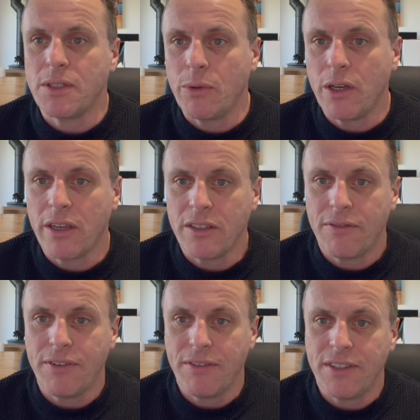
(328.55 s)
so we look into
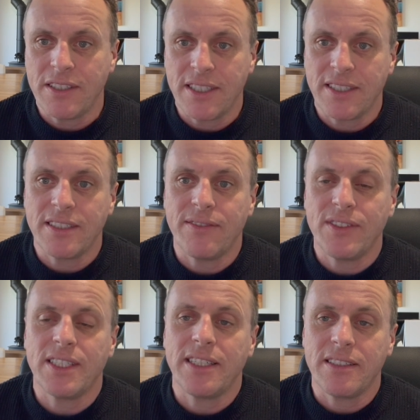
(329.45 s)
50s, 60s,
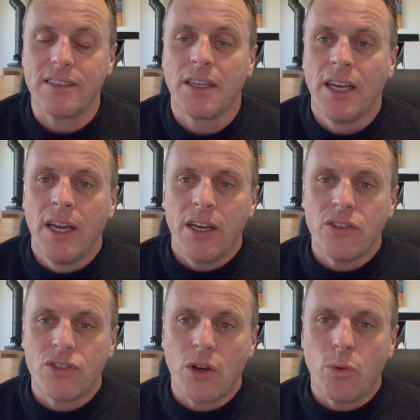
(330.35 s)
70s, 80s,
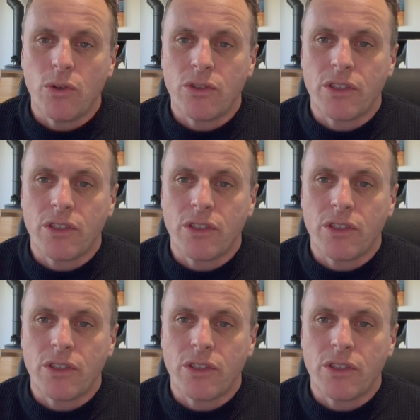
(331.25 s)
and so on.